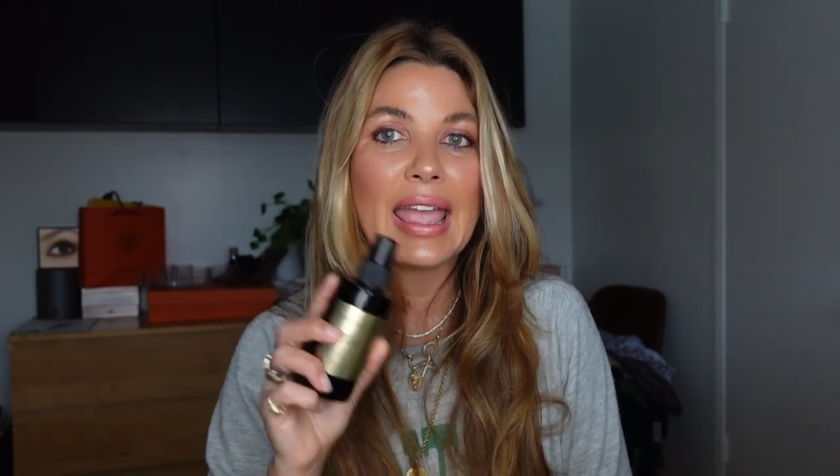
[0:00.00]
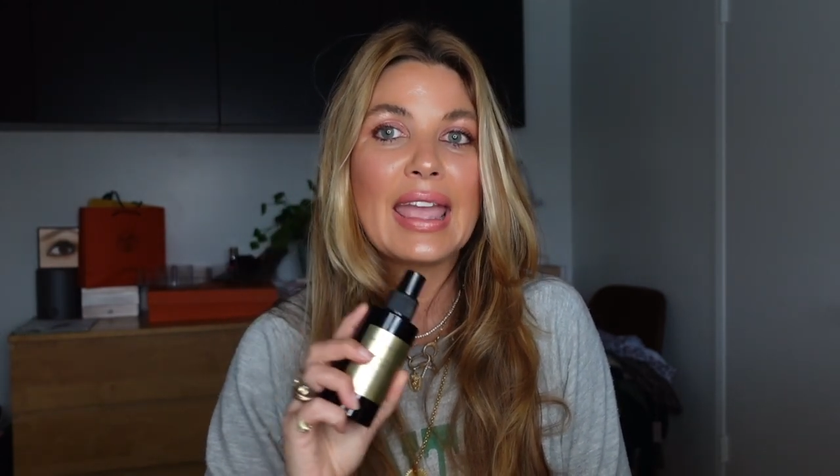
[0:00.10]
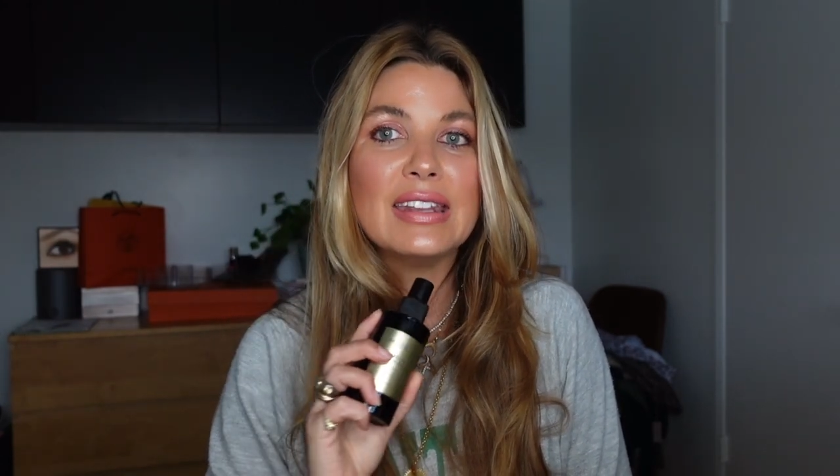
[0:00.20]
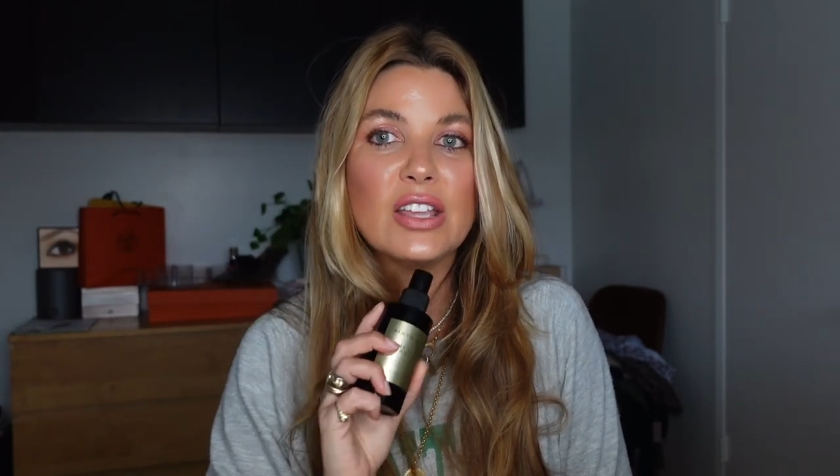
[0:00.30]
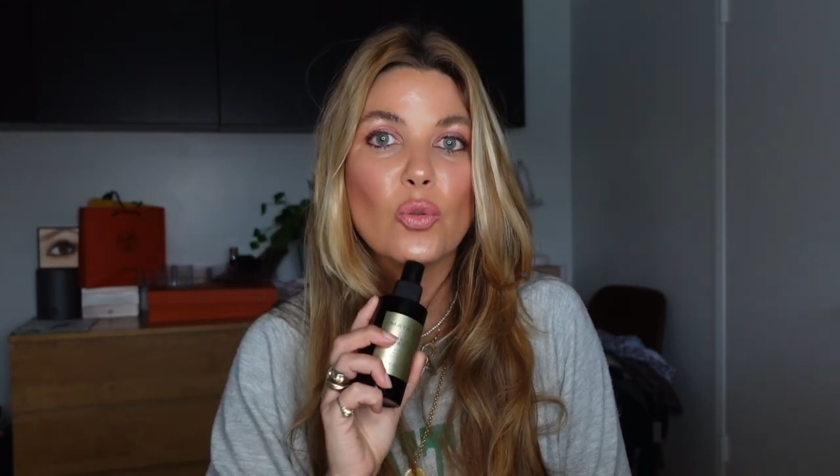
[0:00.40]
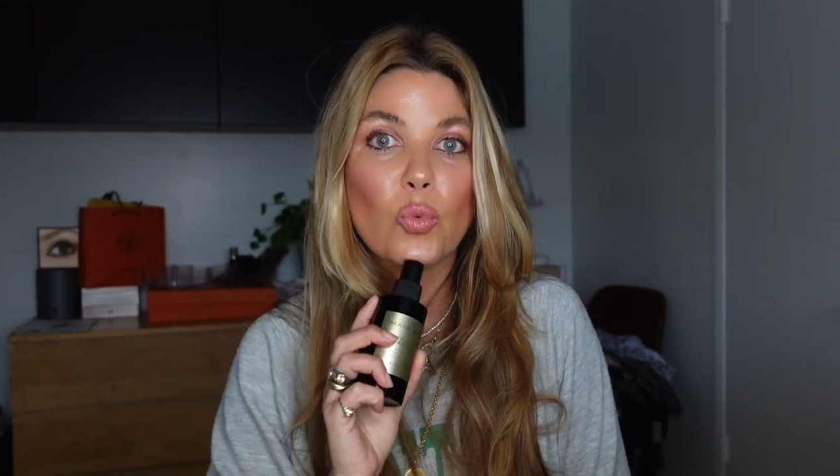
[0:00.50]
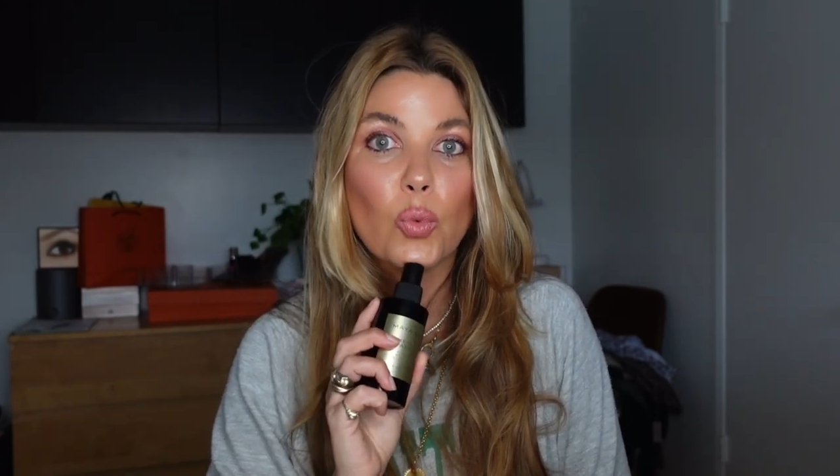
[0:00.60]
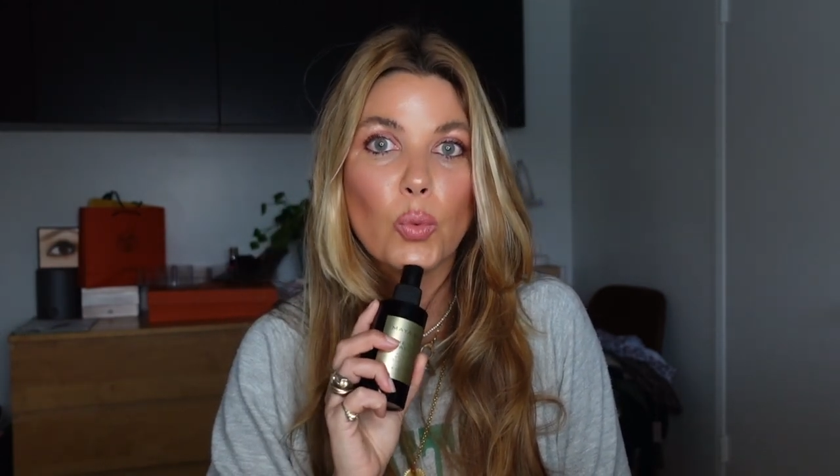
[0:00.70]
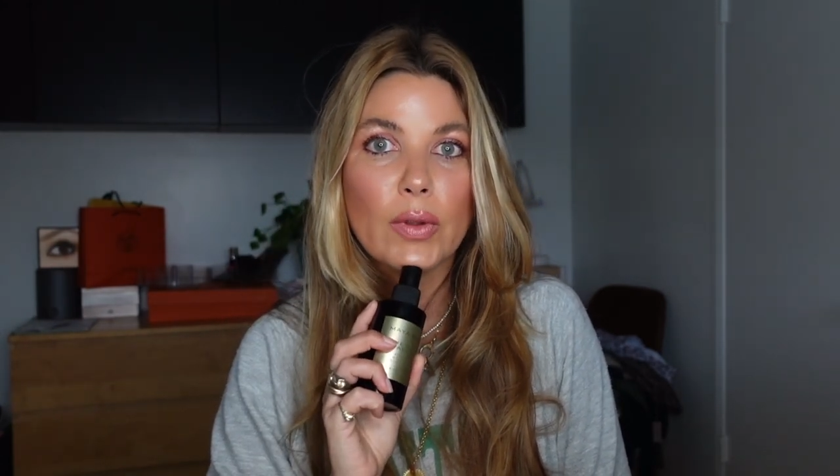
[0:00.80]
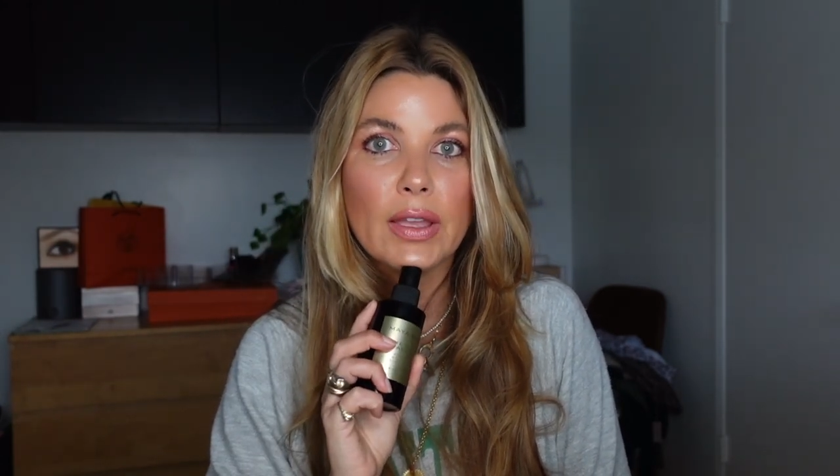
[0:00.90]
and it
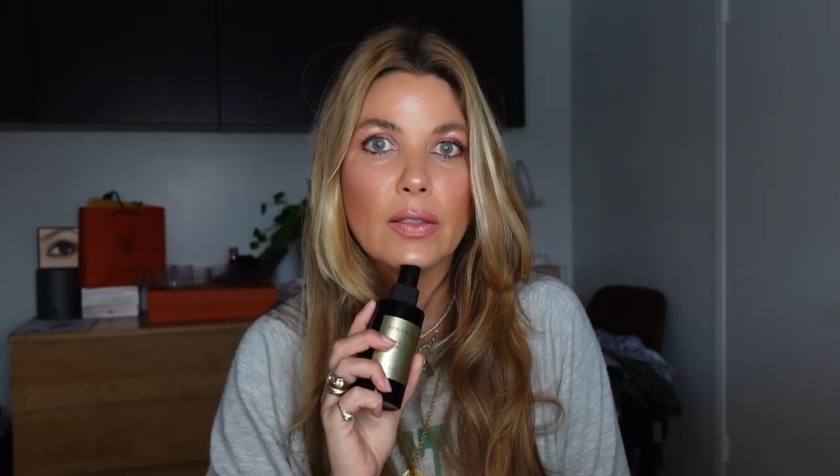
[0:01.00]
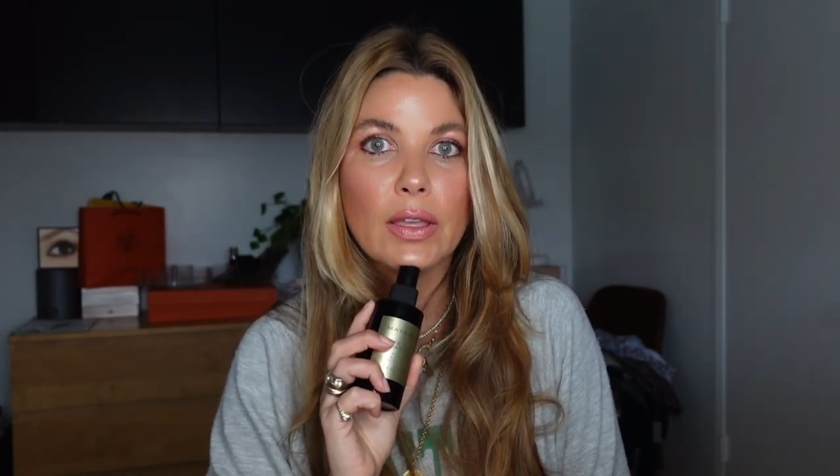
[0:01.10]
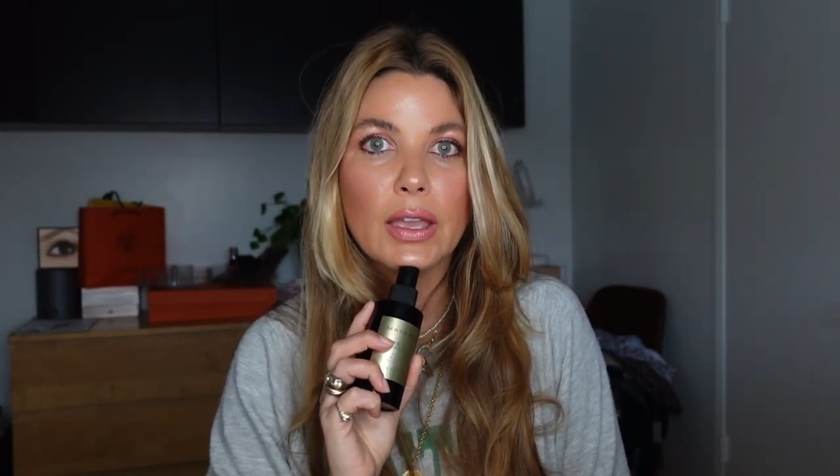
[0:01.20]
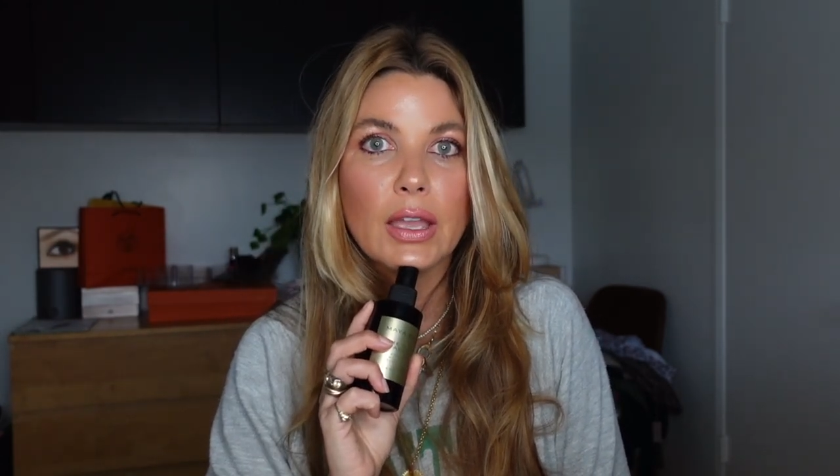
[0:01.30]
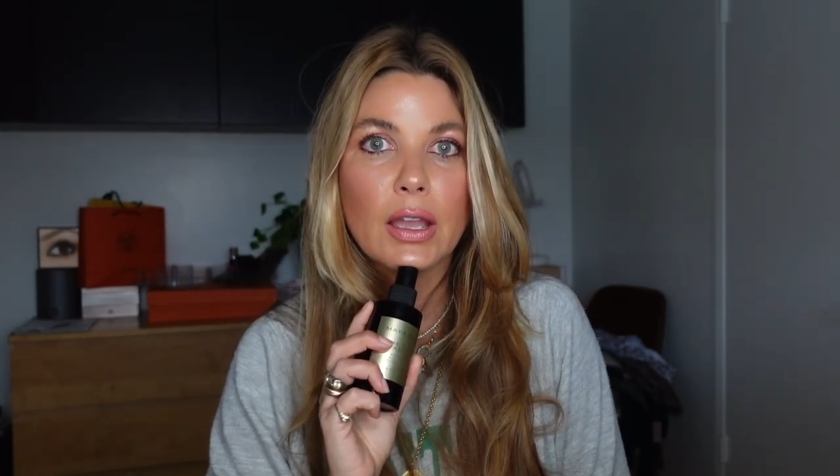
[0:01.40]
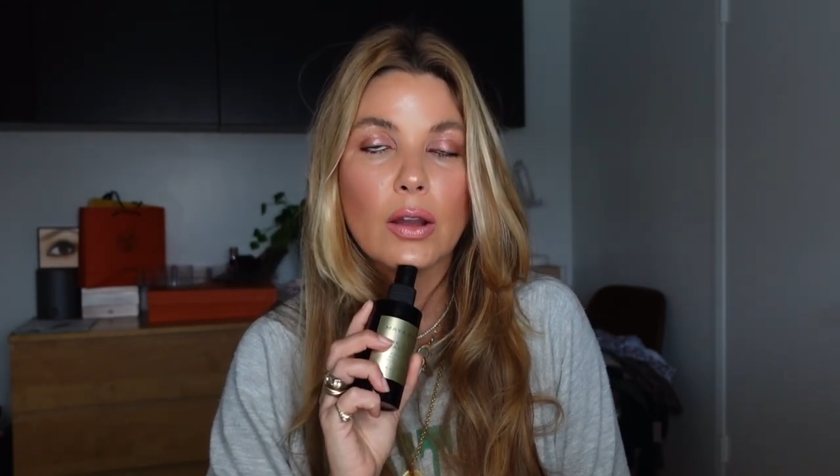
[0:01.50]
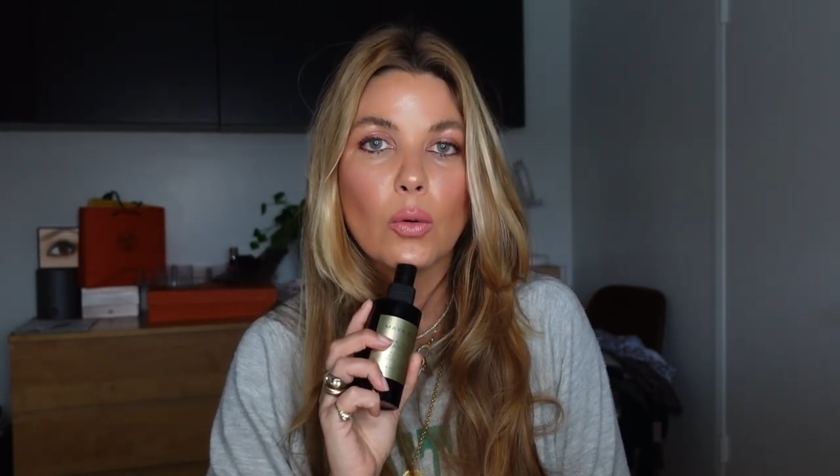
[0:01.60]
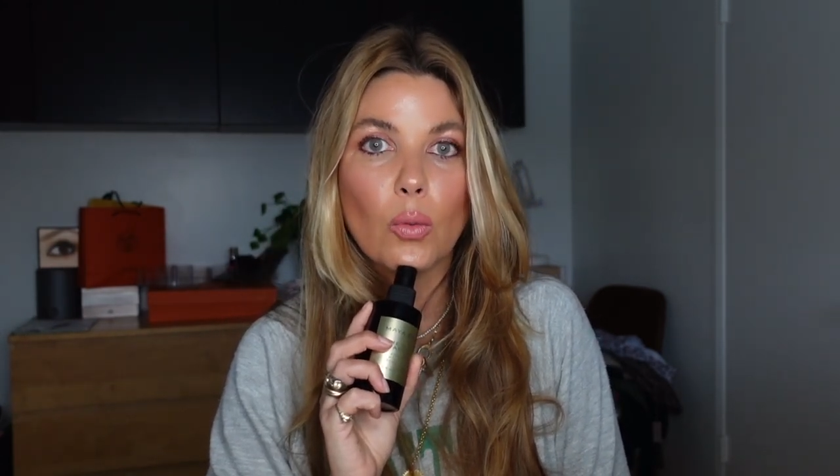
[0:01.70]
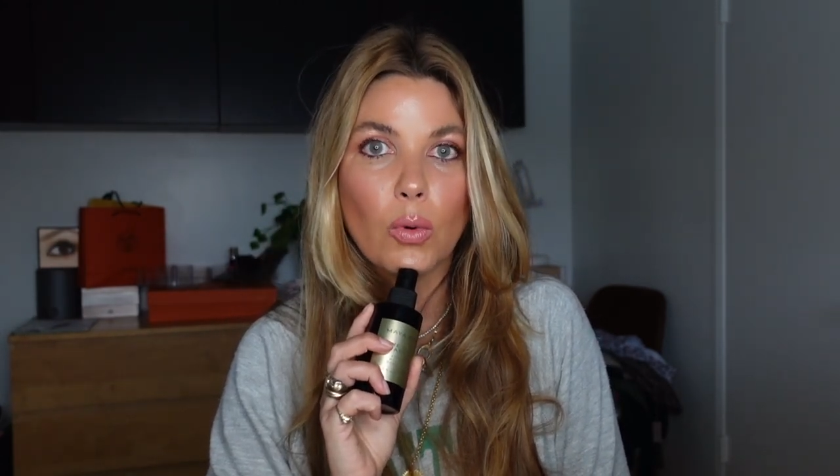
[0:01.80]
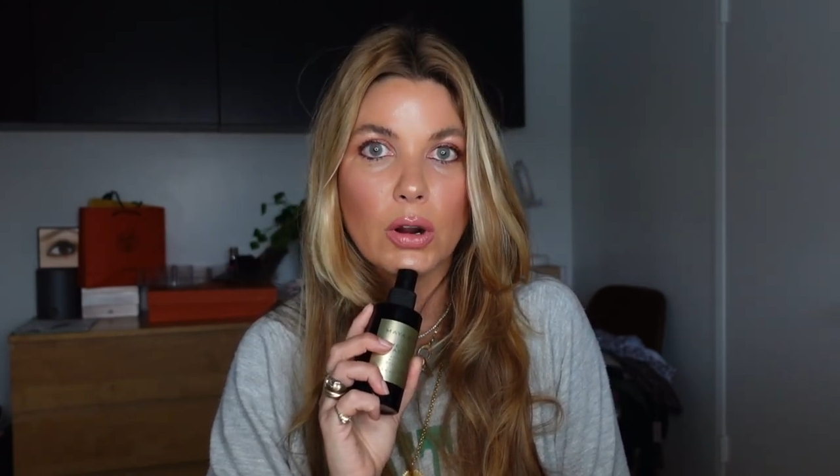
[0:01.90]
really
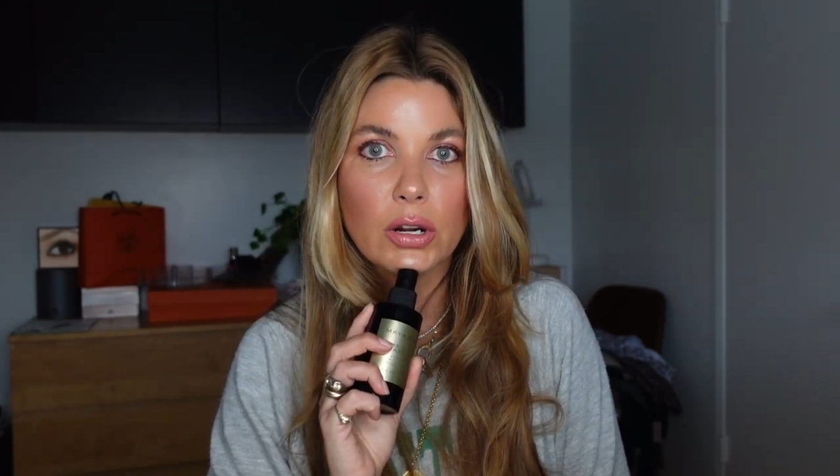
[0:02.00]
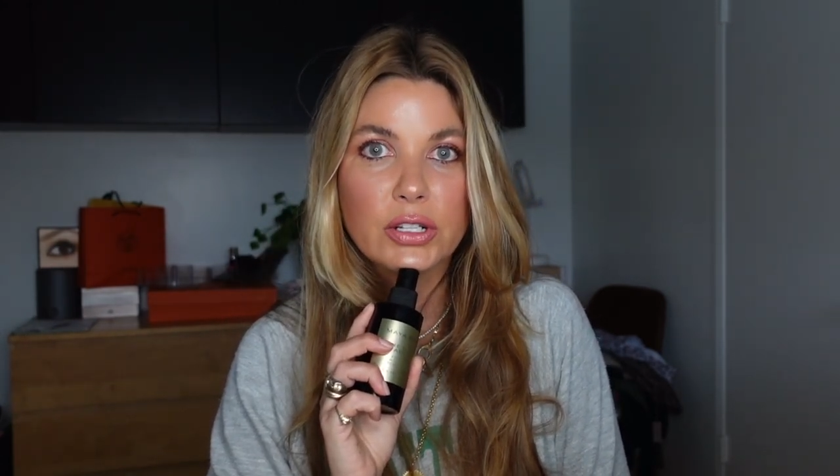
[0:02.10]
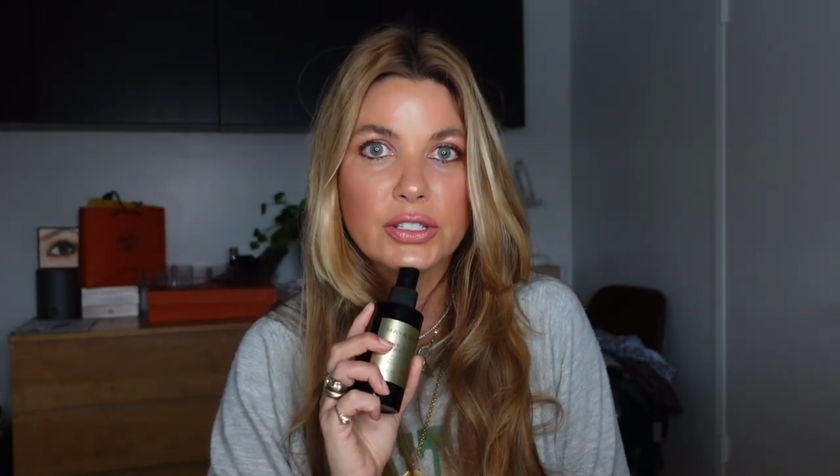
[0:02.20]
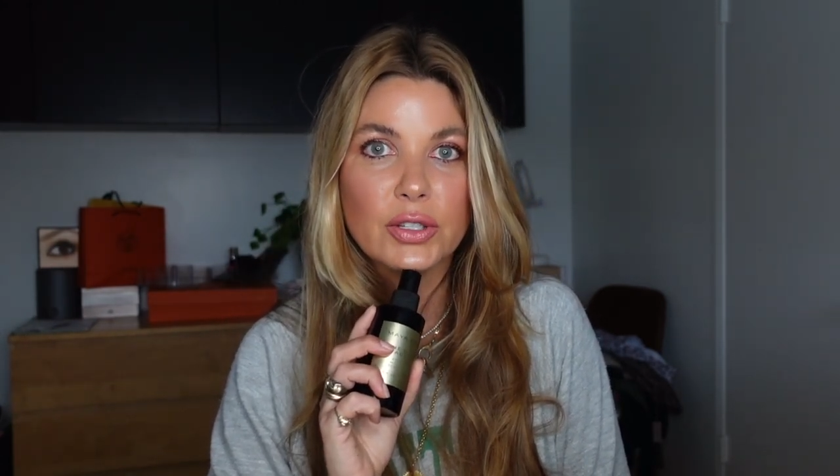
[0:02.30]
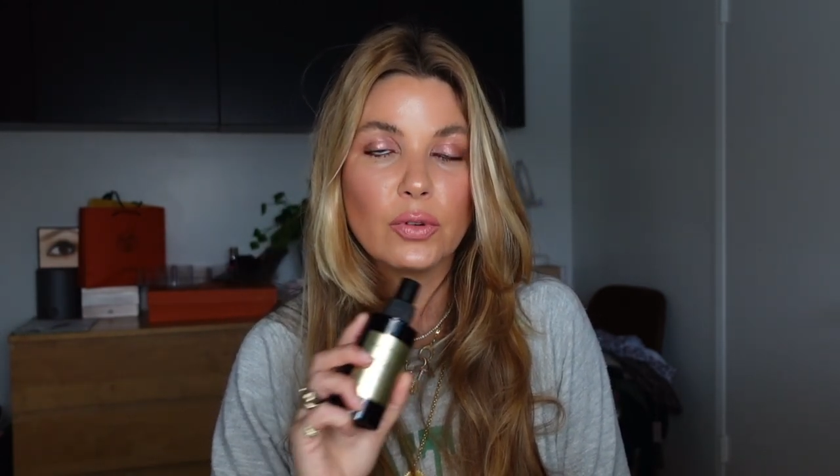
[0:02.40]
works.